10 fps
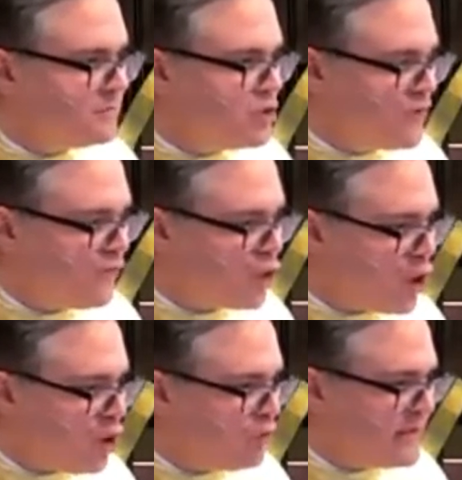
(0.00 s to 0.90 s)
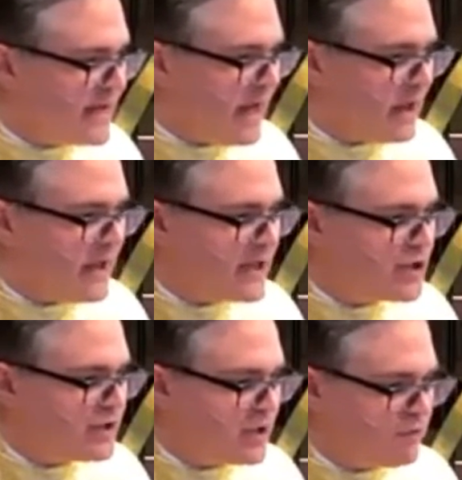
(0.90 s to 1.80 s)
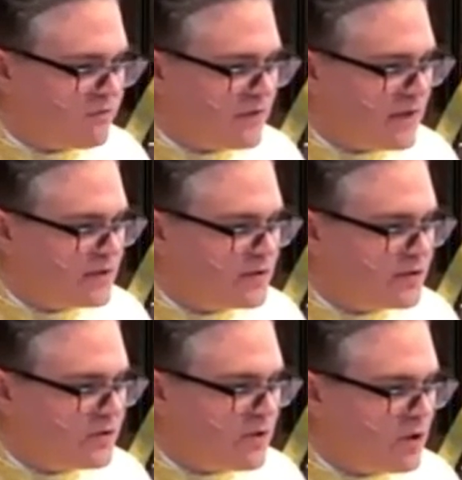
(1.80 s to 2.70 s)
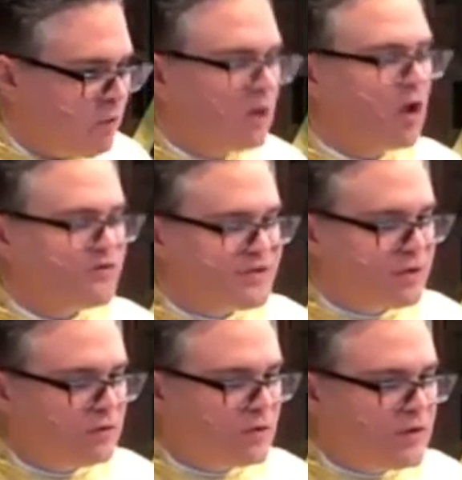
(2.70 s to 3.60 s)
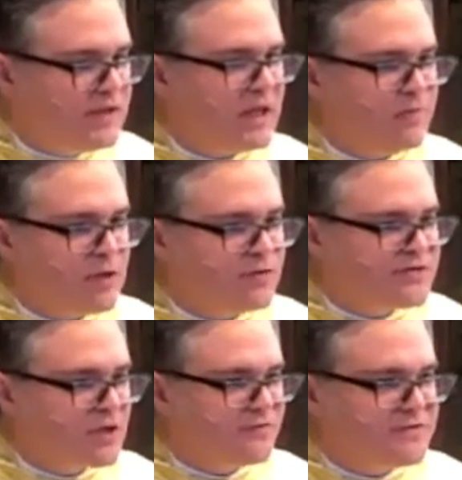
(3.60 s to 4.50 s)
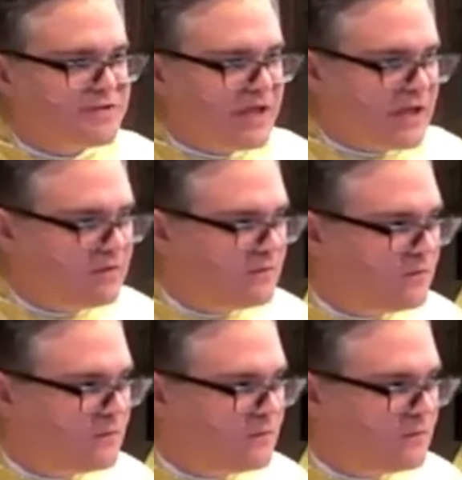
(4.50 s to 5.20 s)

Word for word: You can forego retaliation and revenge while also keeping yourself safe.